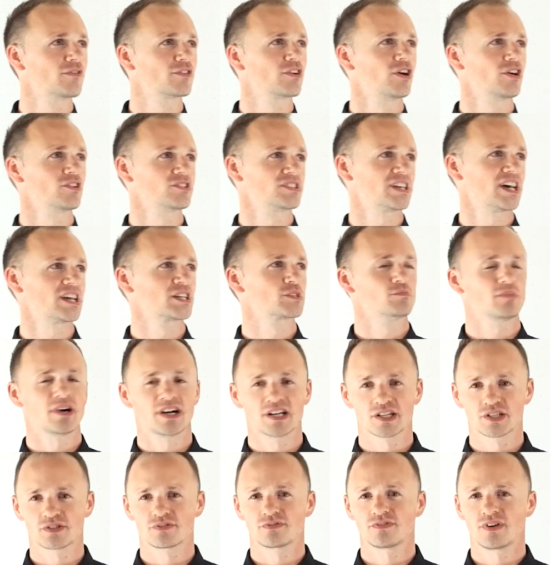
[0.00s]
cos x
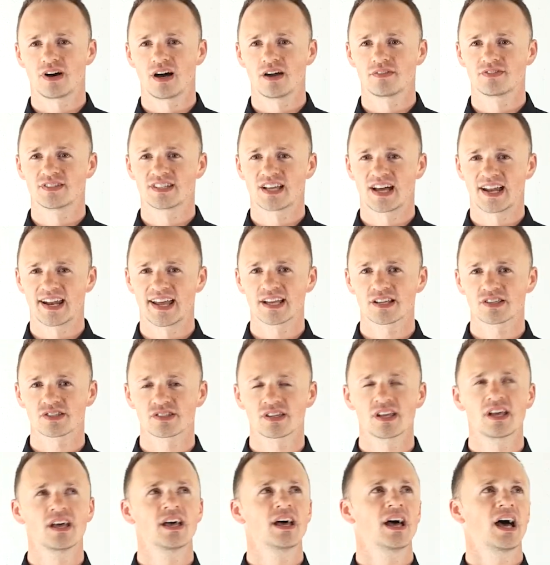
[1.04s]
minus 5 tan x,
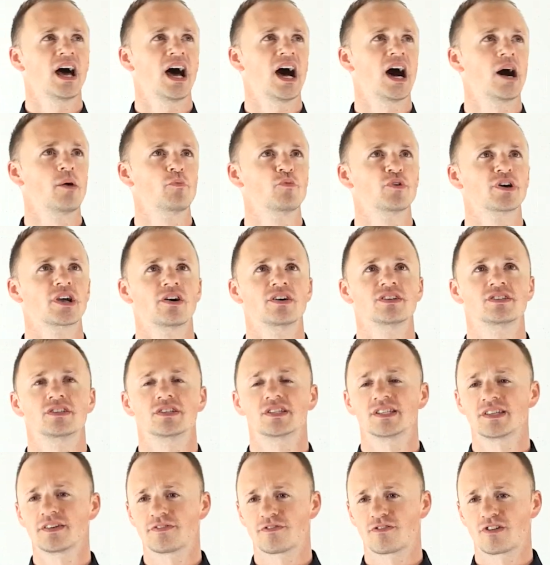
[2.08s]
and we're going to
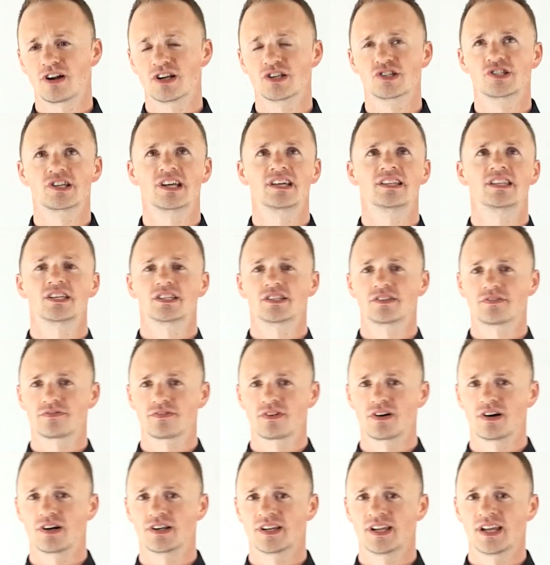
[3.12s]
differentiate this to
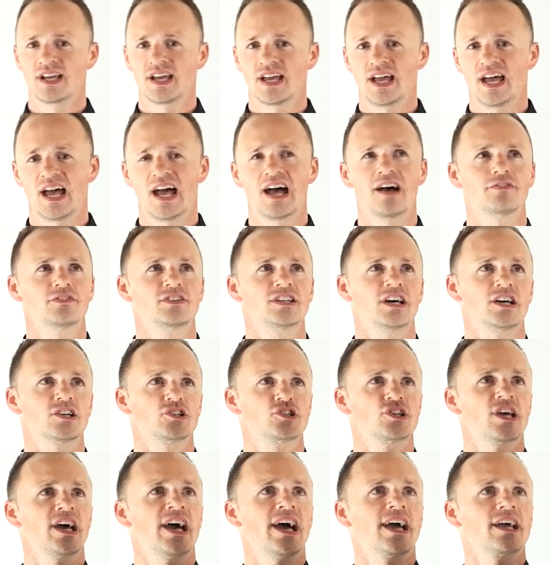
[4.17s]
find f dash
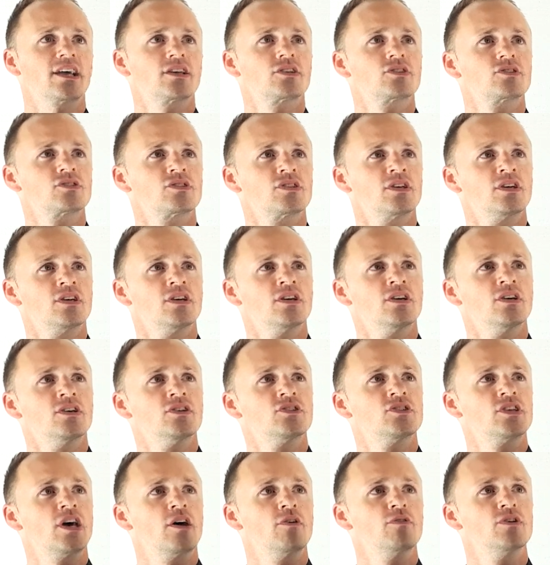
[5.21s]
x.
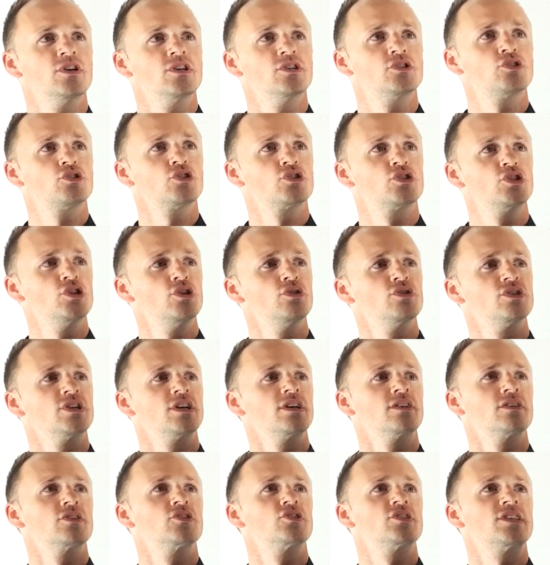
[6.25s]
So it's just
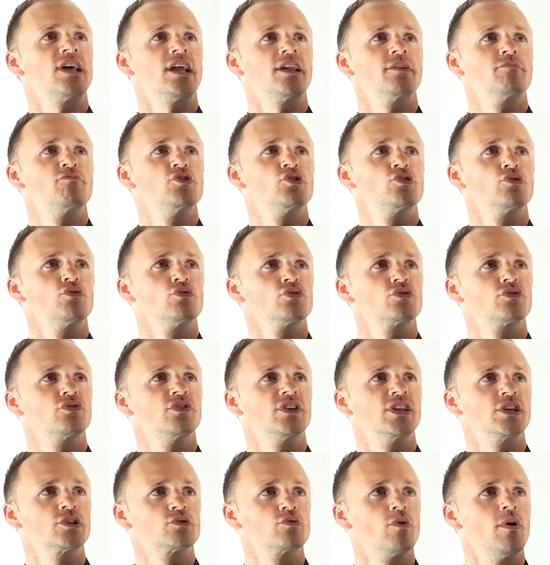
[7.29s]
using the standard results for
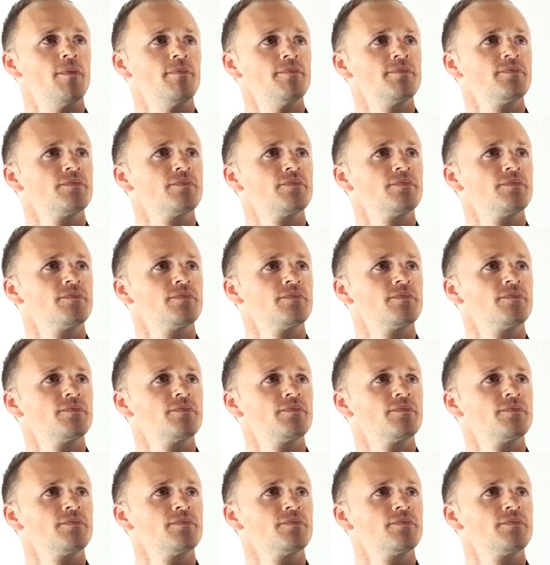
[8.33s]
this one.